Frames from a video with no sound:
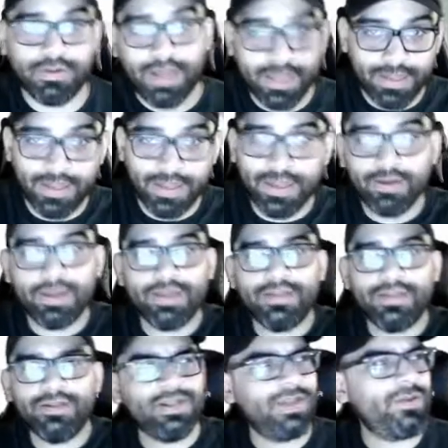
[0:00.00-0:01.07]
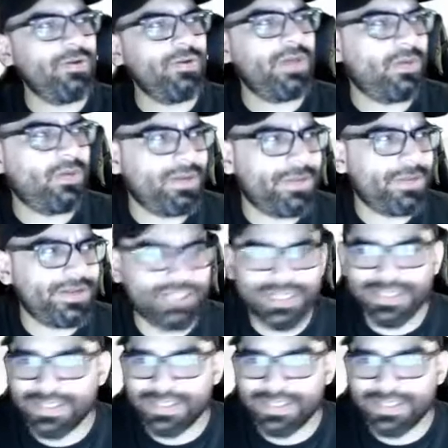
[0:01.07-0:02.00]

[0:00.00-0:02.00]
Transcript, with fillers: hail Hitler. And like, you're like, what about Jesus?